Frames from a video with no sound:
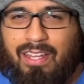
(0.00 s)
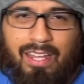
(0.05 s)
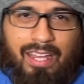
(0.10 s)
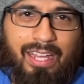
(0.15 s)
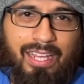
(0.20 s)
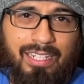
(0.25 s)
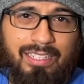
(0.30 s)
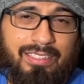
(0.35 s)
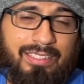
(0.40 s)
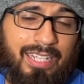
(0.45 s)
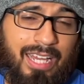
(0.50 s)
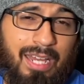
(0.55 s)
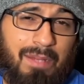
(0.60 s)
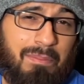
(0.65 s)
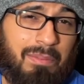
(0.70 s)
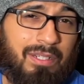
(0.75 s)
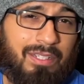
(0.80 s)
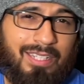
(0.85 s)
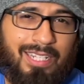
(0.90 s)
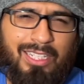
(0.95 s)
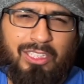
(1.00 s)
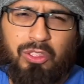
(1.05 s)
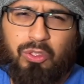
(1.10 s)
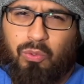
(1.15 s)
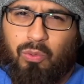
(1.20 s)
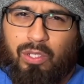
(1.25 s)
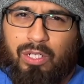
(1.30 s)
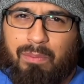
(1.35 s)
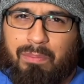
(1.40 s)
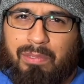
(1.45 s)
and tap on that
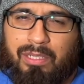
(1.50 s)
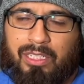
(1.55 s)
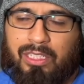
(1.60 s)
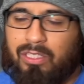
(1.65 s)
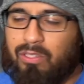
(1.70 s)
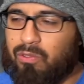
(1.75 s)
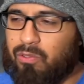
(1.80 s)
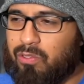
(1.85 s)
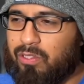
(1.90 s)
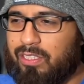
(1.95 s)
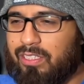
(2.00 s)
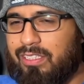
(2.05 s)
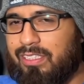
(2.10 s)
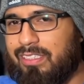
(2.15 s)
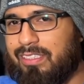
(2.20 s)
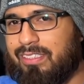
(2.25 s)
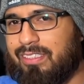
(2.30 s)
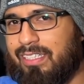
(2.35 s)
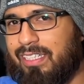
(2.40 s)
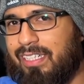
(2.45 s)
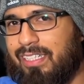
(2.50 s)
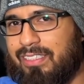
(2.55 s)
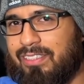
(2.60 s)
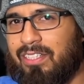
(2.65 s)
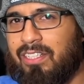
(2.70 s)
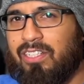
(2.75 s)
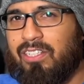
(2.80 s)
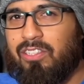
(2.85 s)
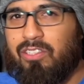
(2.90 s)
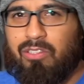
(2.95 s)
square button, or in this case,
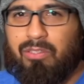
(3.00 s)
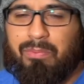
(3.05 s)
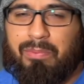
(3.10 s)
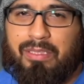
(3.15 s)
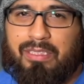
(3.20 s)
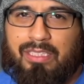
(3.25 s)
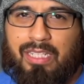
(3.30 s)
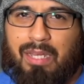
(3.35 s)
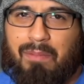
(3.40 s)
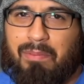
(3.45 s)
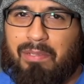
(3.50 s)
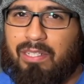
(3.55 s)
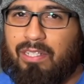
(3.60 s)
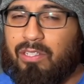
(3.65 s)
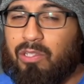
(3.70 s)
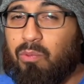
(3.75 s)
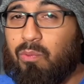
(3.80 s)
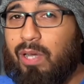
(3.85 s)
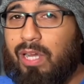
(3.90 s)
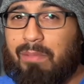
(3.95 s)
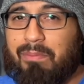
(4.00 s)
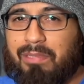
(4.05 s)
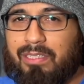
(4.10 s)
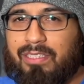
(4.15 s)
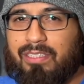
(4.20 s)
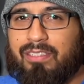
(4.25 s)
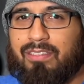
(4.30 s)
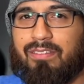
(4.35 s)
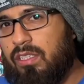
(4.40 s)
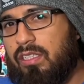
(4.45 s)
you'll be tapping on the Y
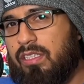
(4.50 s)
button.